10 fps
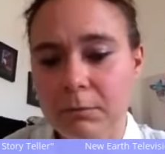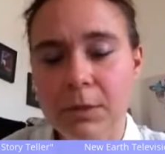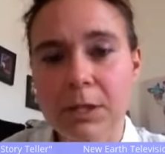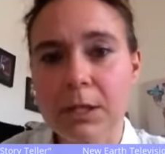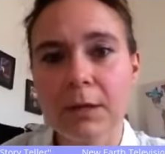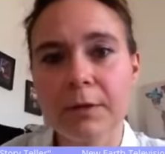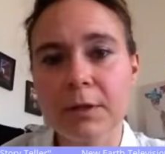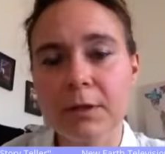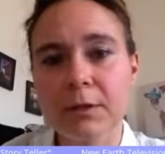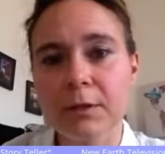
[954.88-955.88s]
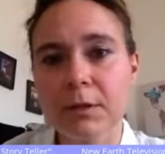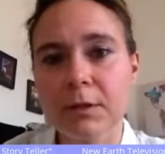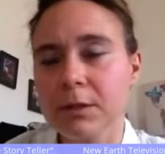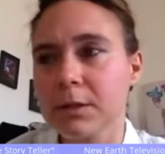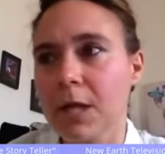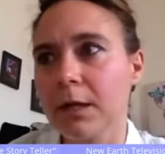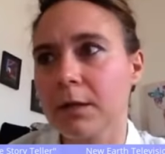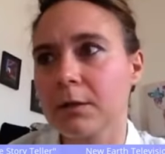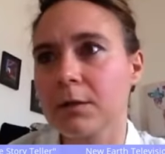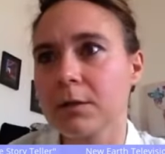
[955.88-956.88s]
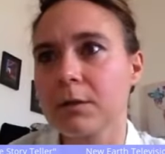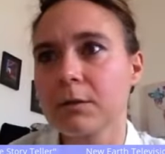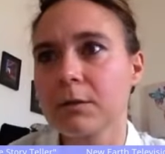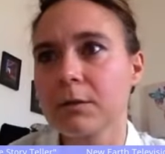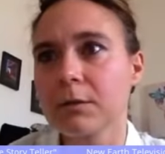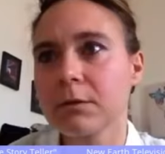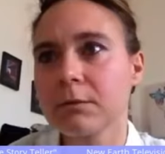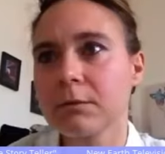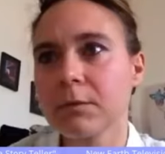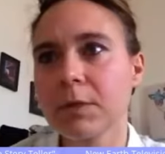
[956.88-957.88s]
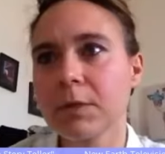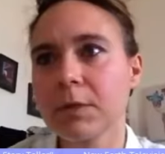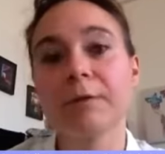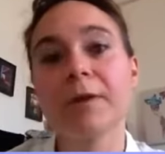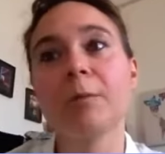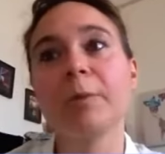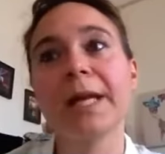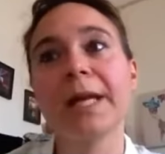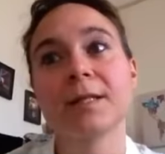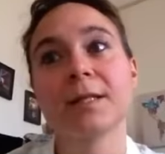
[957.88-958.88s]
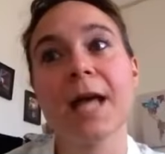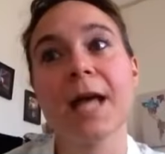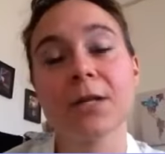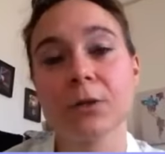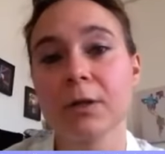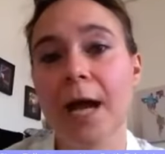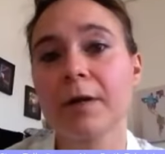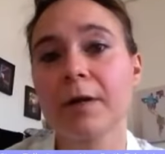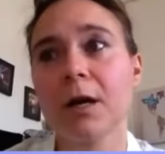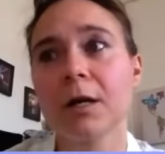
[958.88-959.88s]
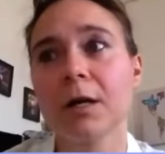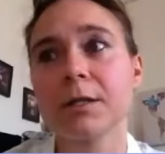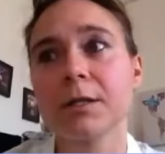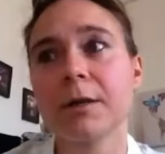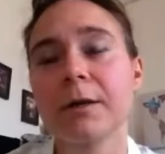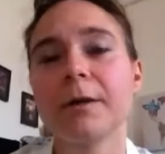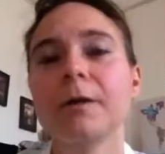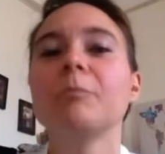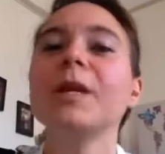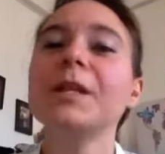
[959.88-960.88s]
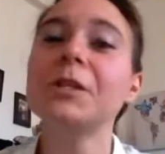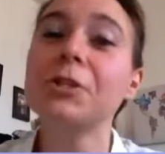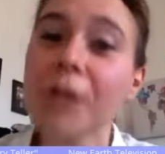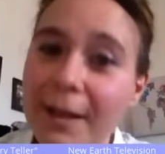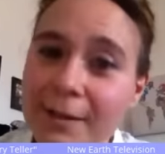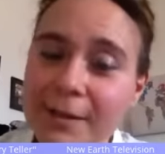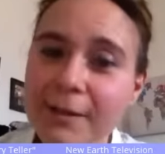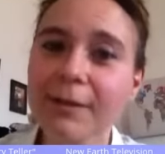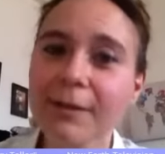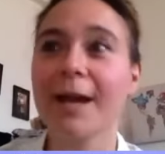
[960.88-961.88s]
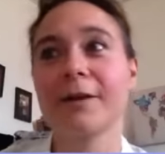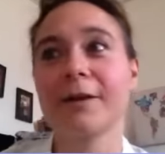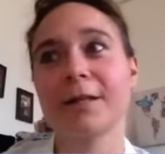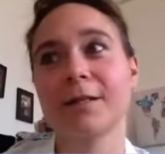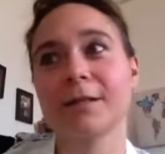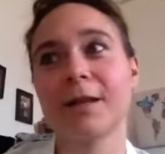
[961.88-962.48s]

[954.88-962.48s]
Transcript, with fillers: to live in silence. Israfel places his hand on Garrett's heart. Be gentle, Garrett,